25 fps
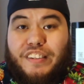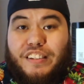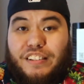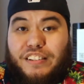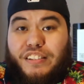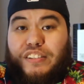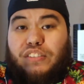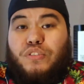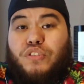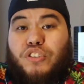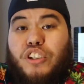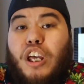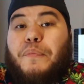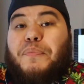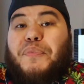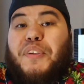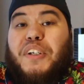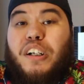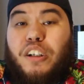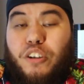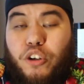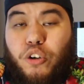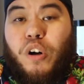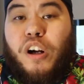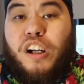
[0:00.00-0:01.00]
Something
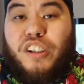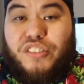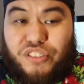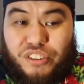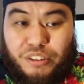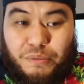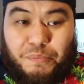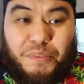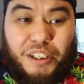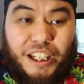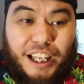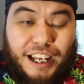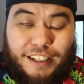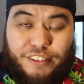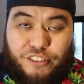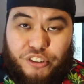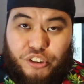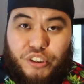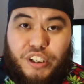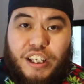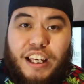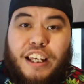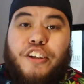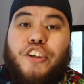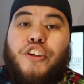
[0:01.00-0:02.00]
across them lines,
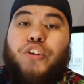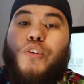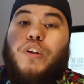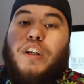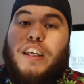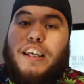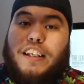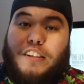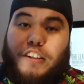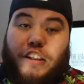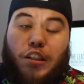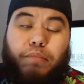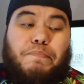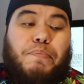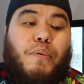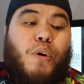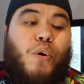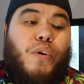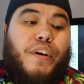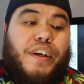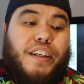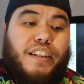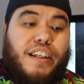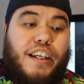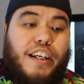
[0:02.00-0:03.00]
okay? You get the
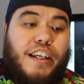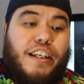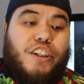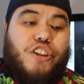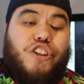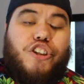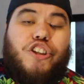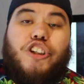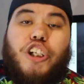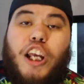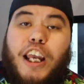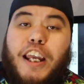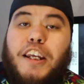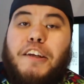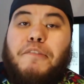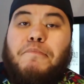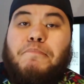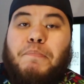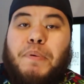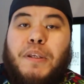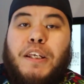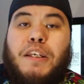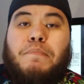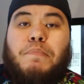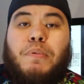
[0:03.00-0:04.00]
point.
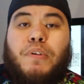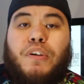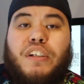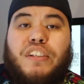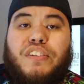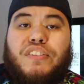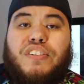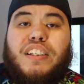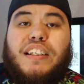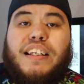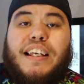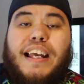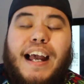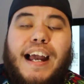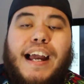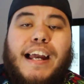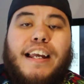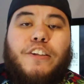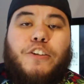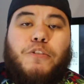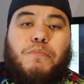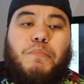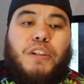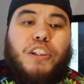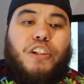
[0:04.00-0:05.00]
Shane Bieber is a guy
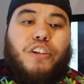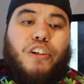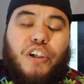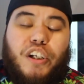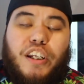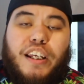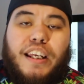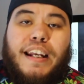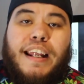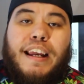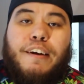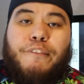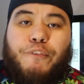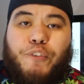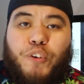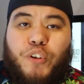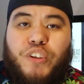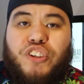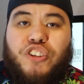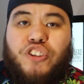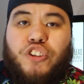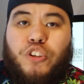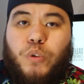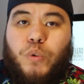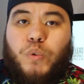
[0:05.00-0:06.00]
to be looking at for
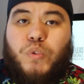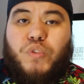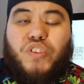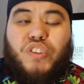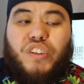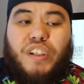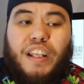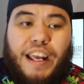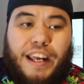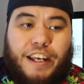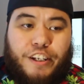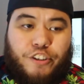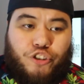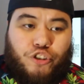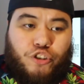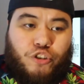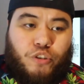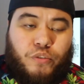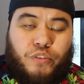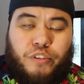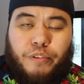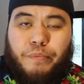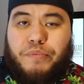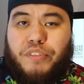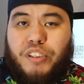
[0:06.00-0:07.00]
the Houston
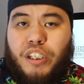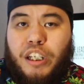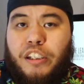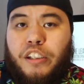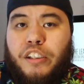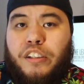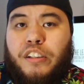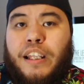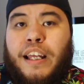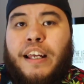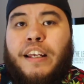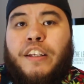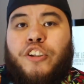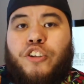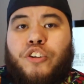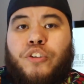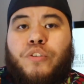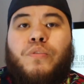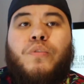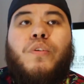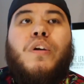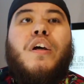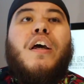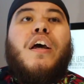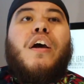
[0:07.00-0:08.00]
Astros. I'm telling that
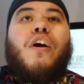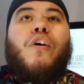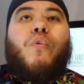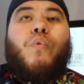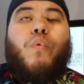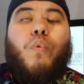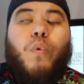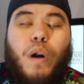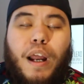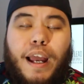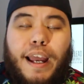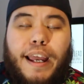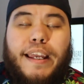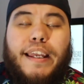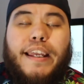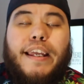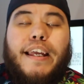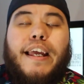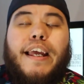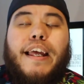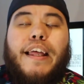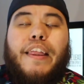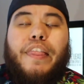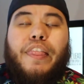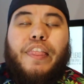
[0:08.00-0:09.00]
you right
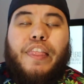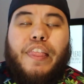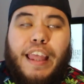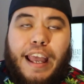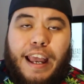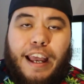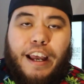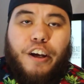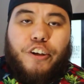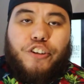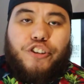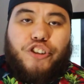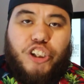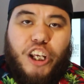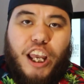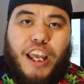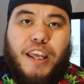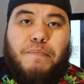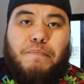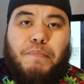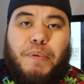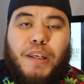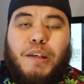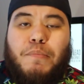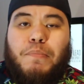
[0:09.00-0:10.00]
now.
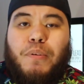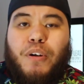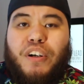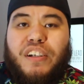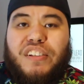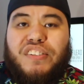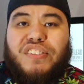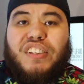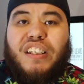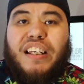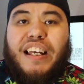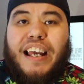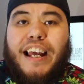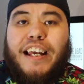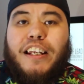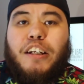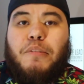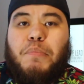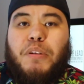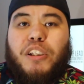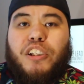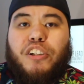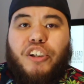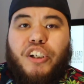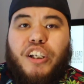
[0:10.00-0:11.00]
Shane Bieber is the guy to
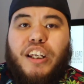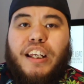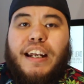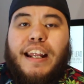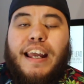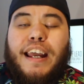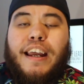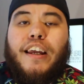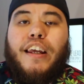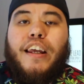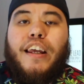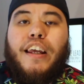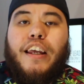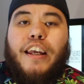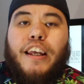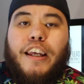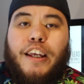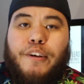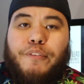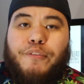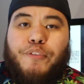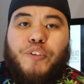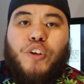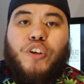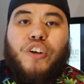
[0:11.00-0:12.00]
be looking at
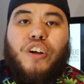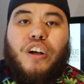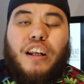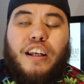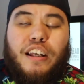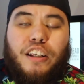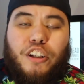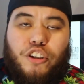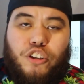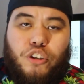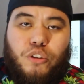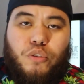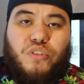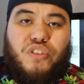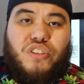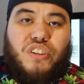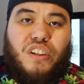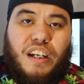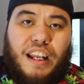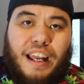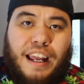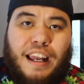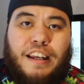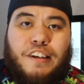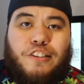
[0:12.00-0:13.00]
if you're a
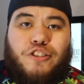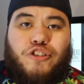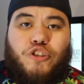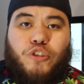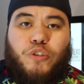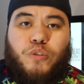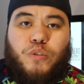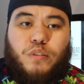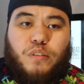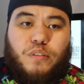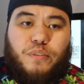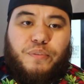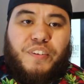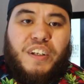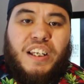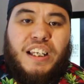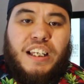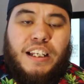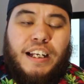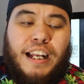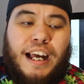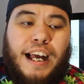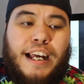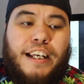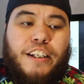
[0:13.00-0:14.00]
Houston Astros
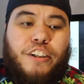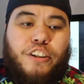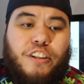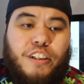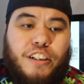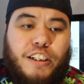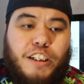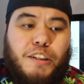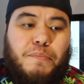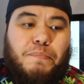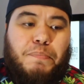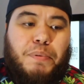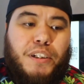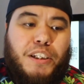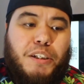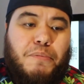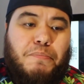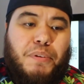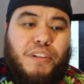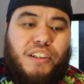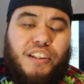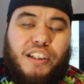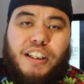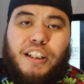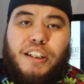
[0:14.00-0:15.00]
fan. I deeply
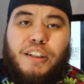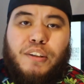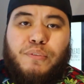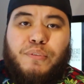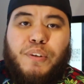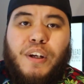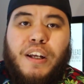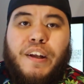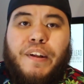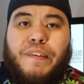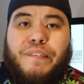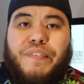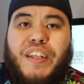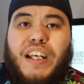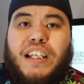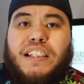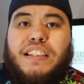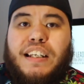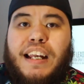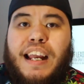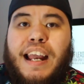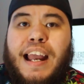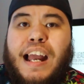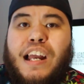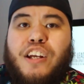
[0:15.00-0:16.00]
believe that the
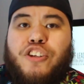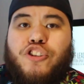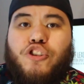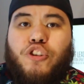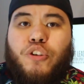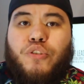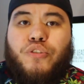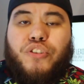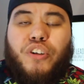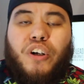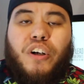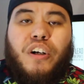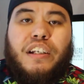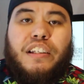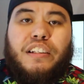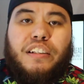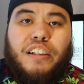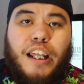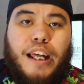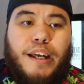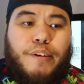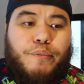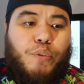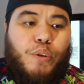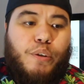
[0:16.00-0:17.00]
Astros are in
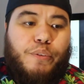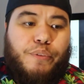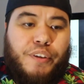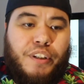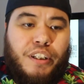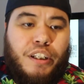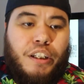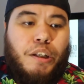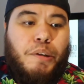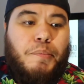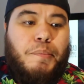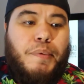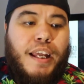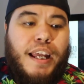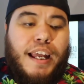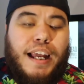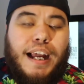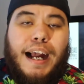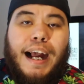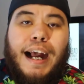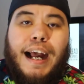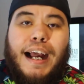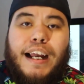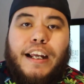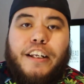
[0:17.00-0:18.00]
love with him.
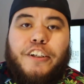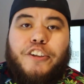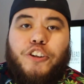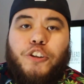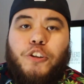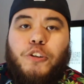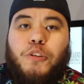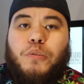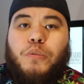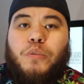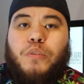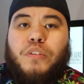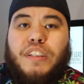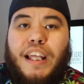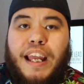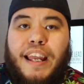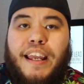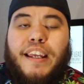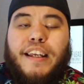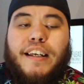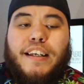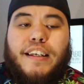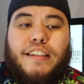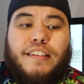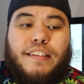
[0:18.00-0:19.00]
I do
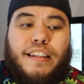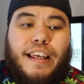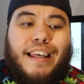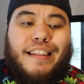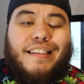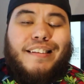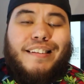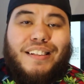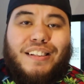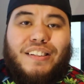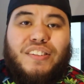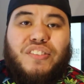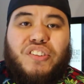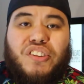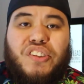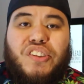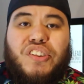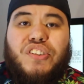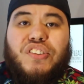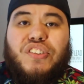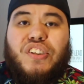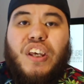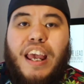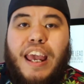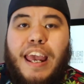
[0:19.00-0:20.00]
think that this
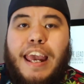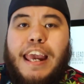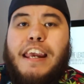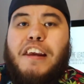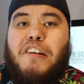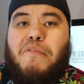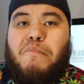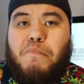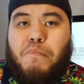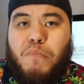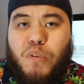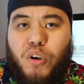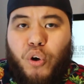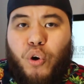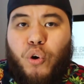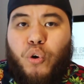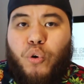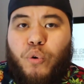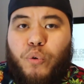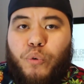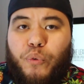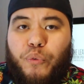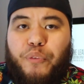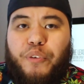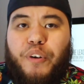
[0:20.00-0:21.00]
is a
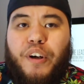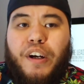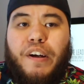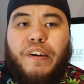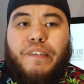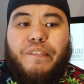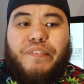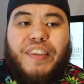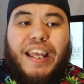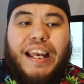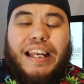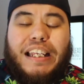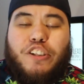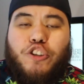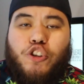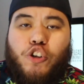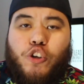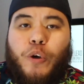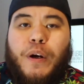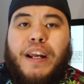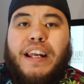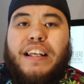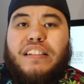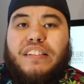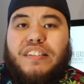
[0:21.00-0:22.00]
move that
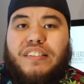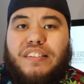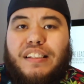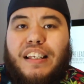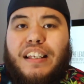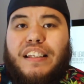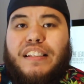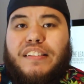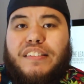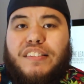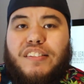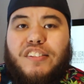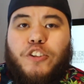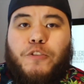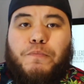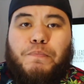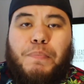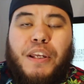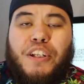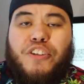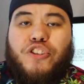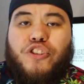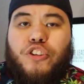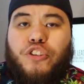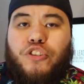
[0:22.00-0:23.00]
transcends this
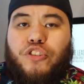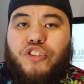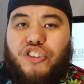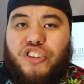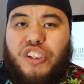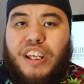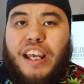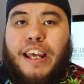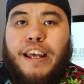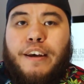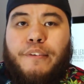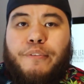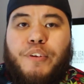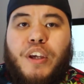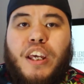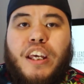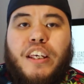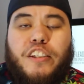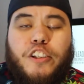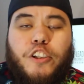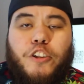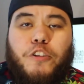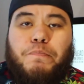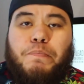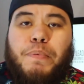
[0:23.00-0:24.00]
pitching staff,
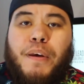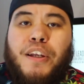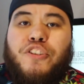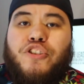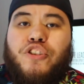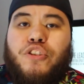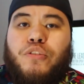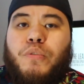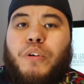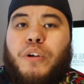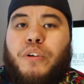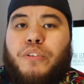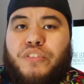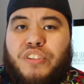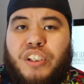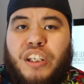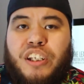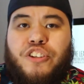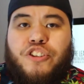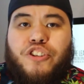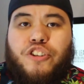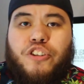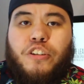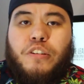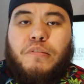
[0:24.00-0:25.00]
this pitching
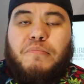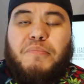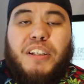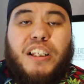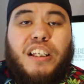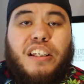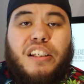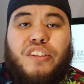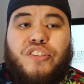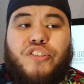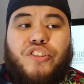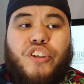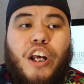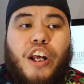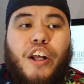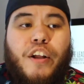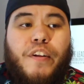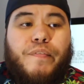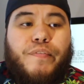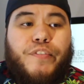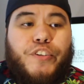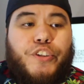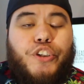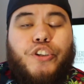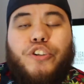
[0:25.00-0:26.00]
rotation, because
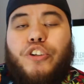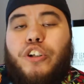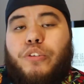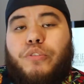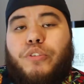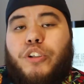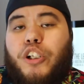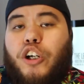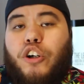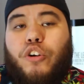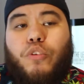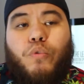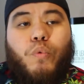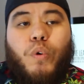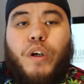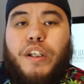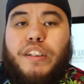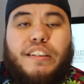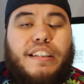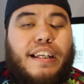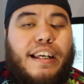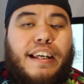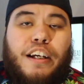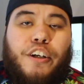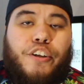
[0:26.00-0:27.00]
you don't know
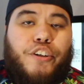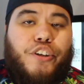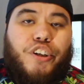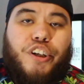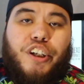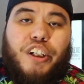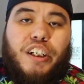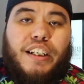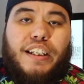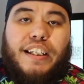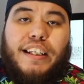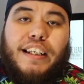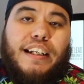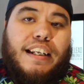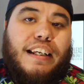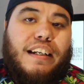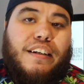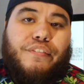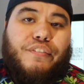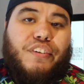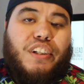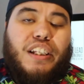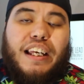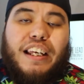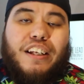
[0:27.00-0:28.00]
what the hell you're going to get out
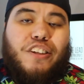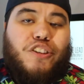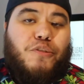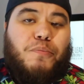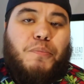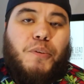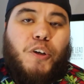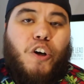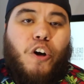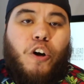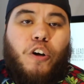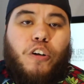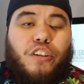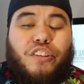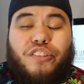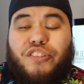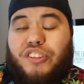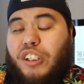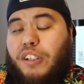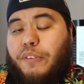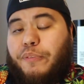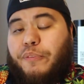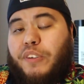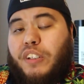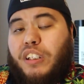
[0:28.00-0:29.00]
of a Lance McCullers
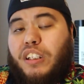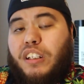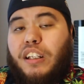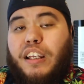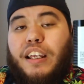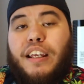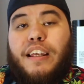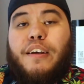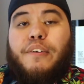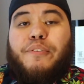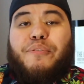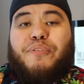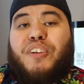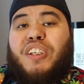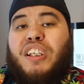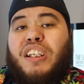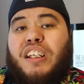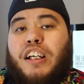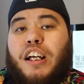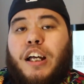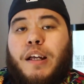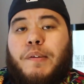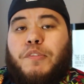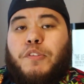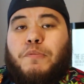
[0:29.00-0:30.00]
if he
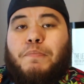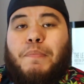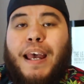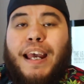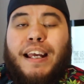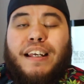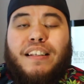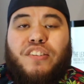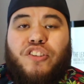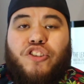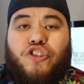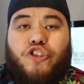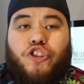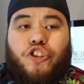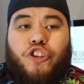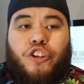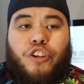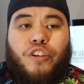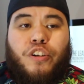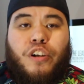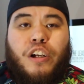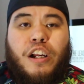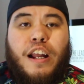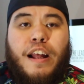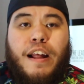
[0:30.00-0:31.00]
comes back this
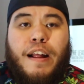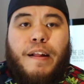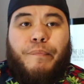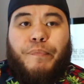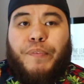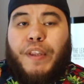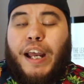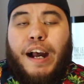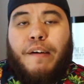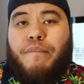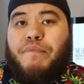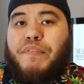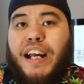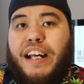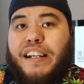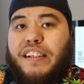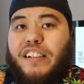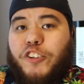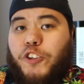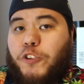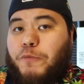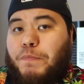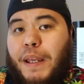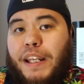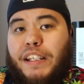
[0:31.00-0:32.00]
year. I'm not
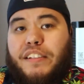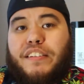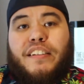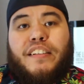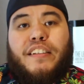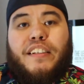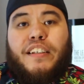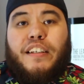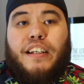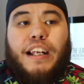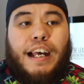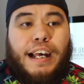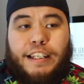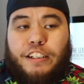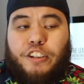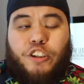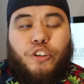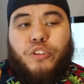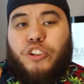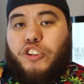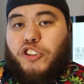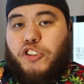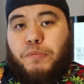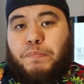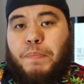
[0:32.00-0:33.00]
expecting it. I
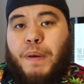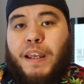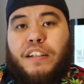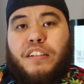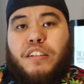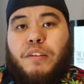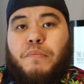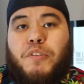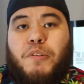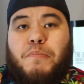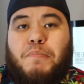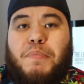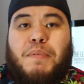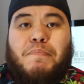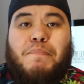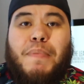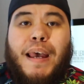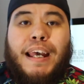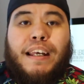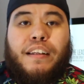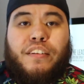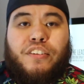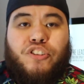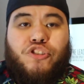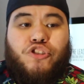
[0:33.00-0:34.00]
don't expect him to be
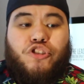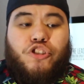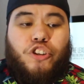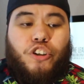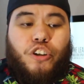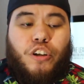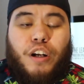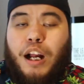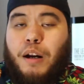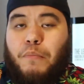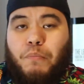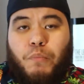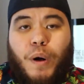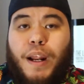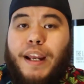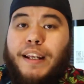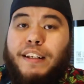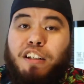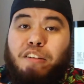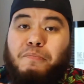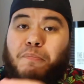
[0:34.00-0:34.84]
back this year. I'm writing